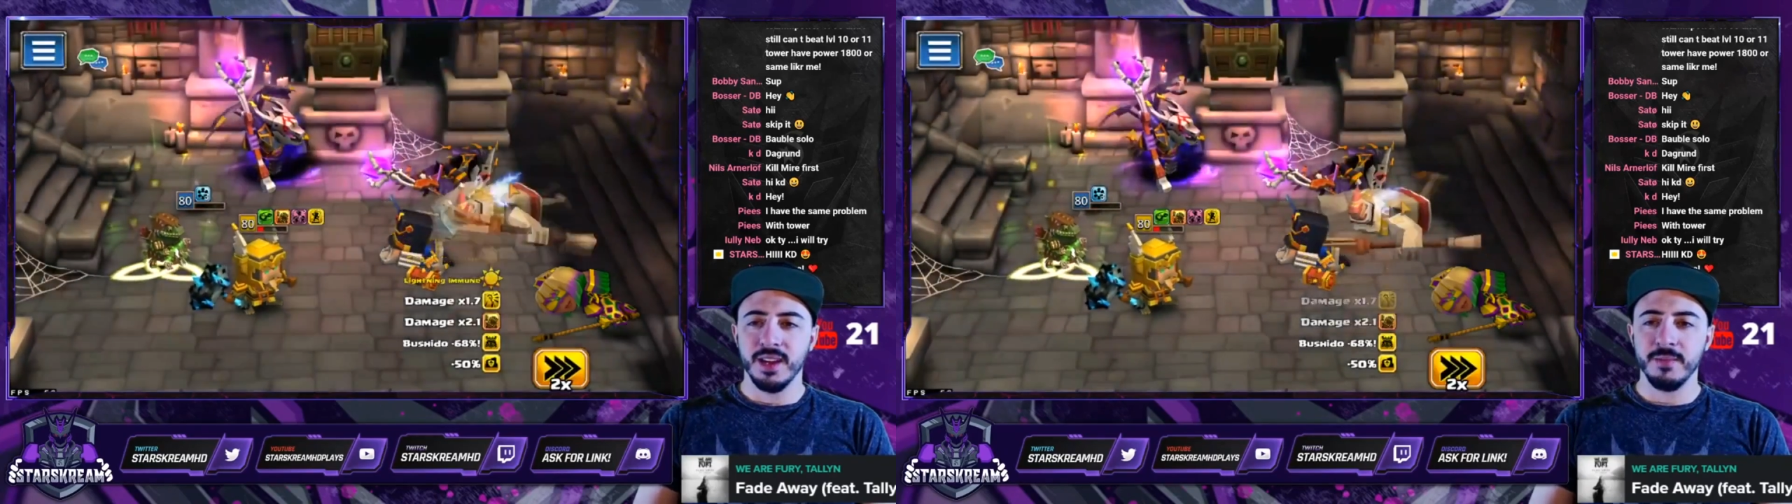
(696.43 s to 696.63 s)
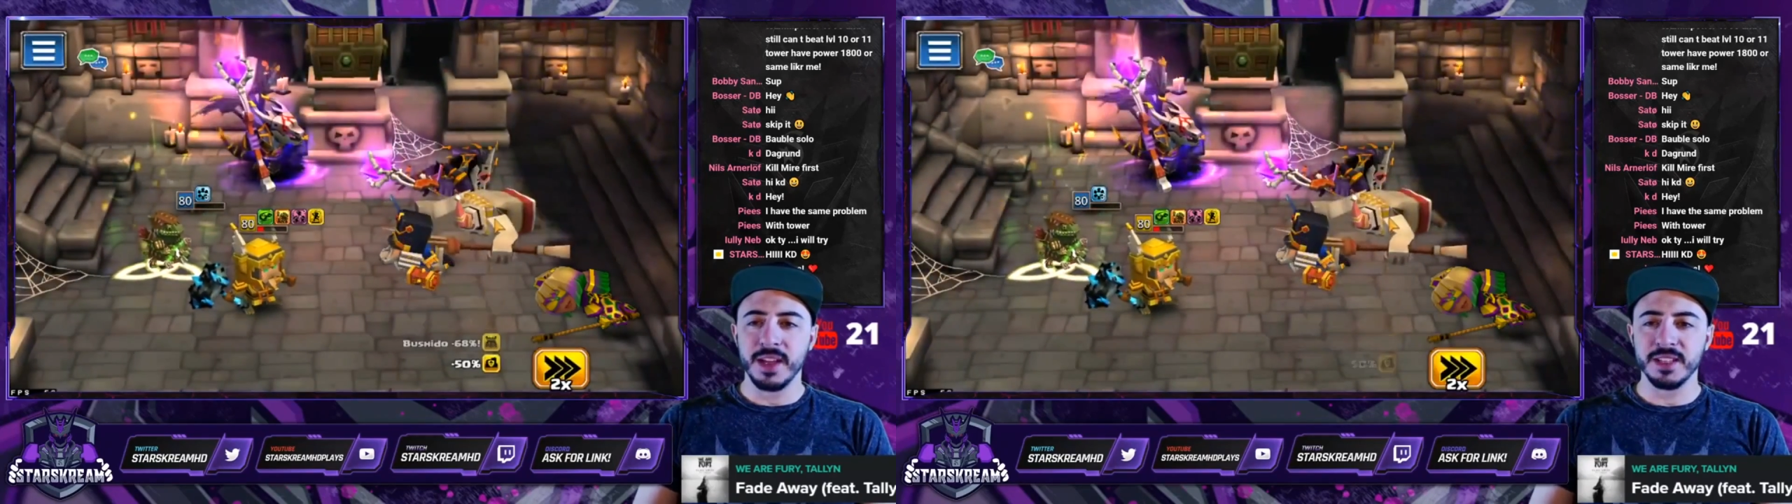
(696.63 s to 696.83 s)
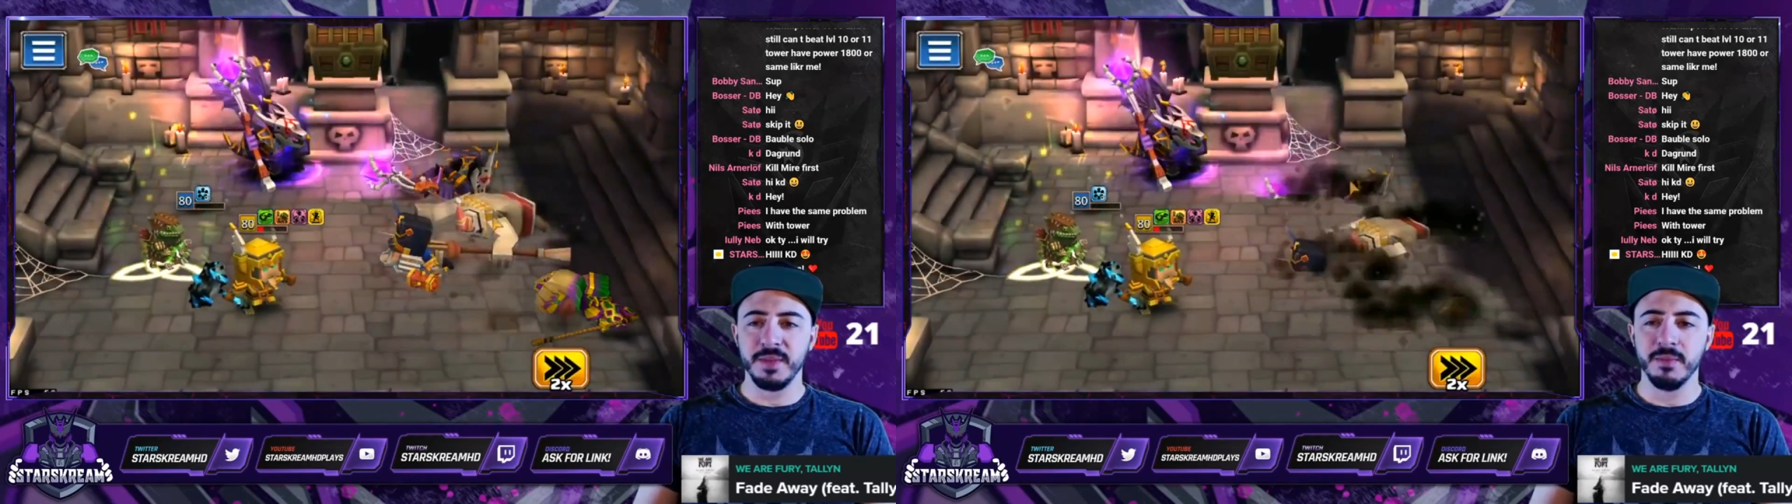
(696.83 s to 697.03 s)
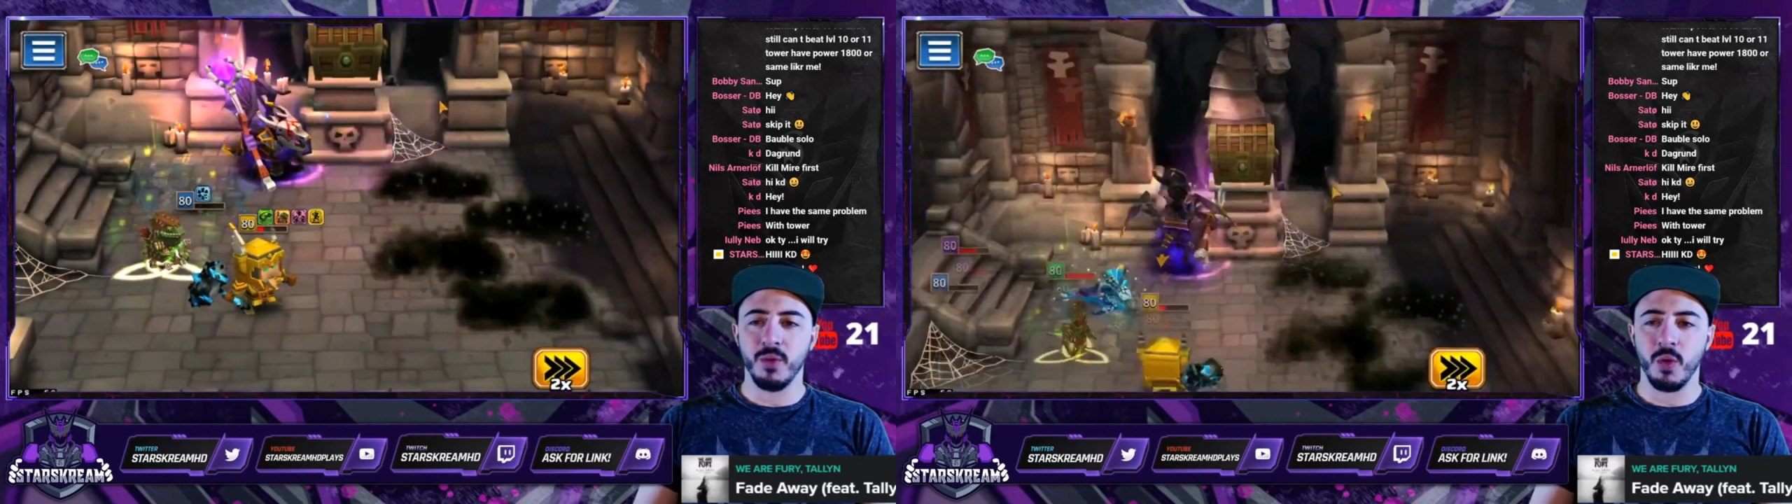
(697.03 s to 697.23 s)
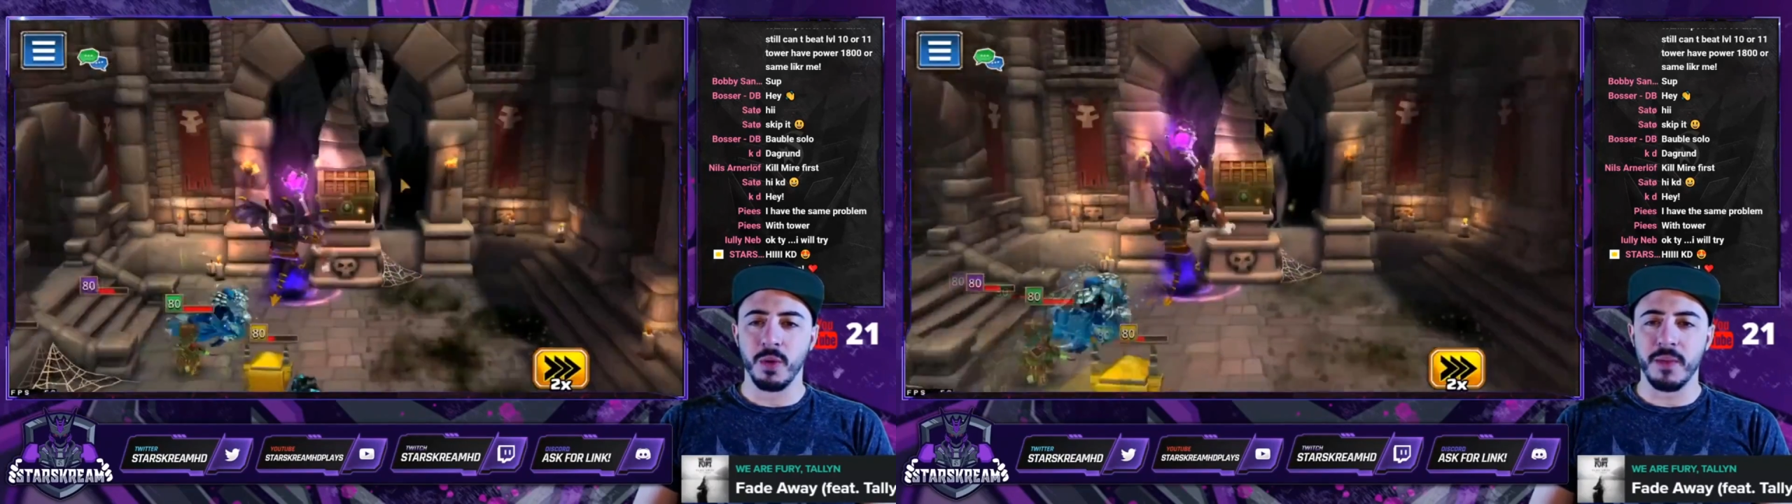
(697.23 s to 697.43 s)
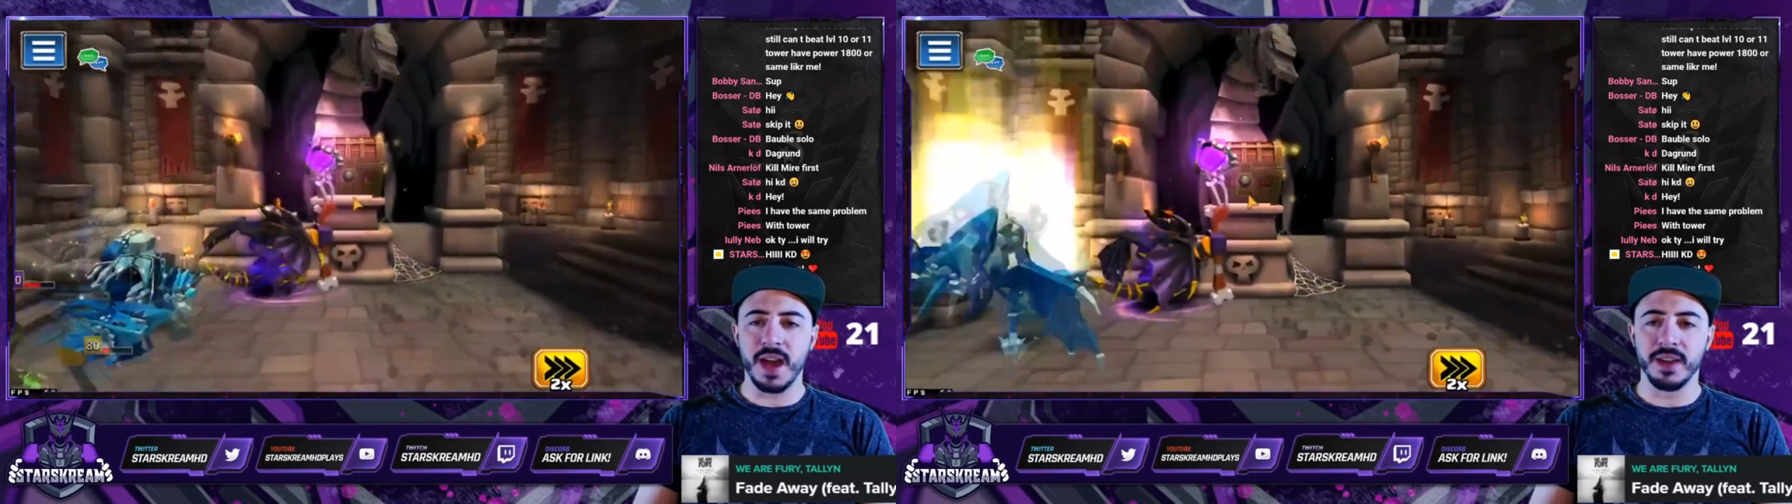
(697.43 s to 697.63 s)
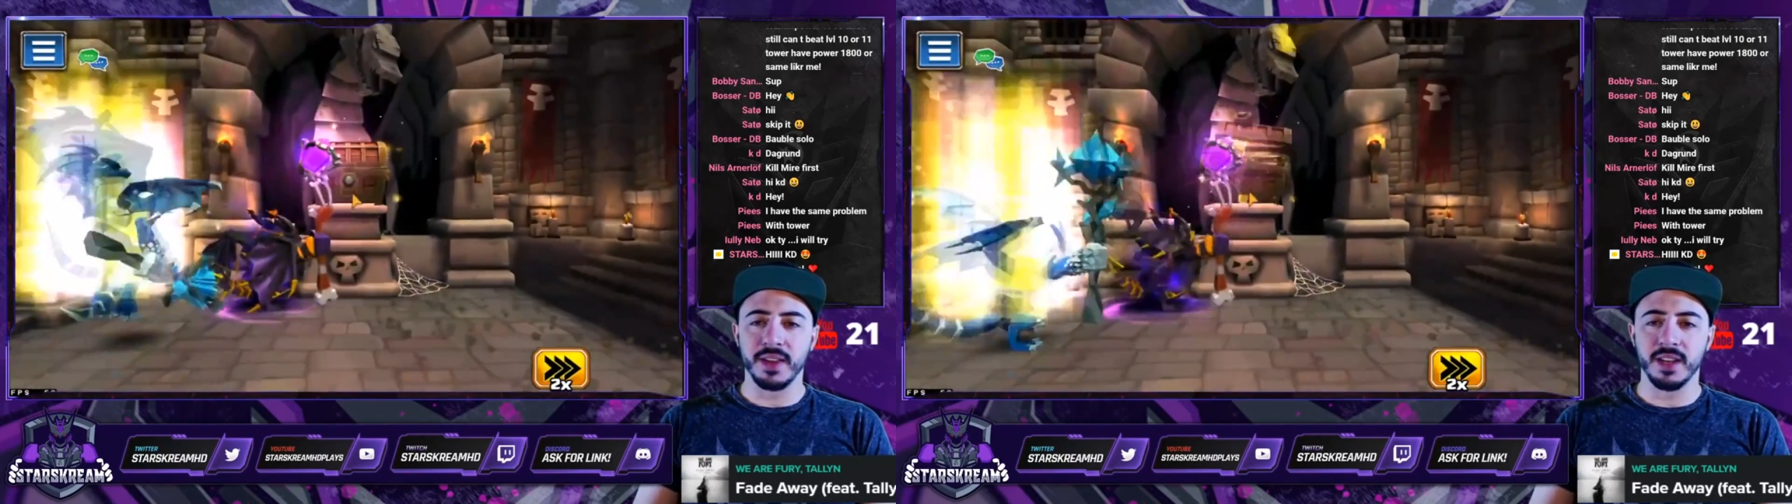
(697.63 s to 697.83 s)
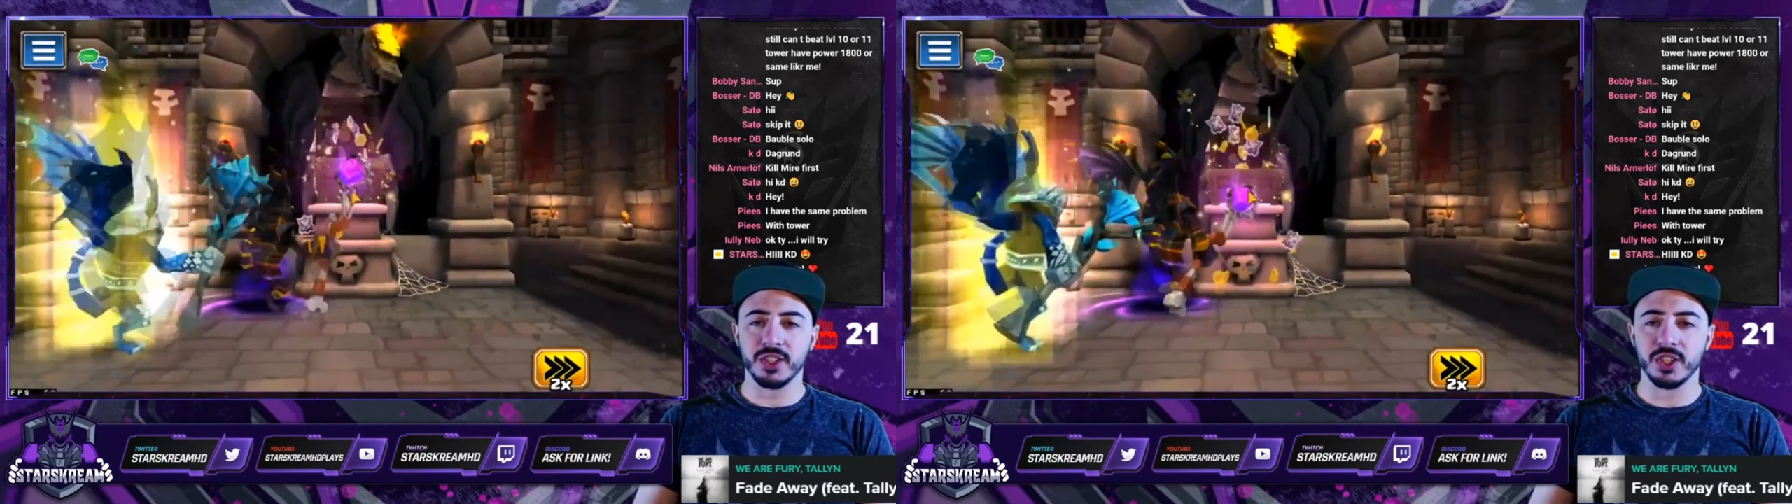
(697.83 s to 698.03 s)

makes me more mad than it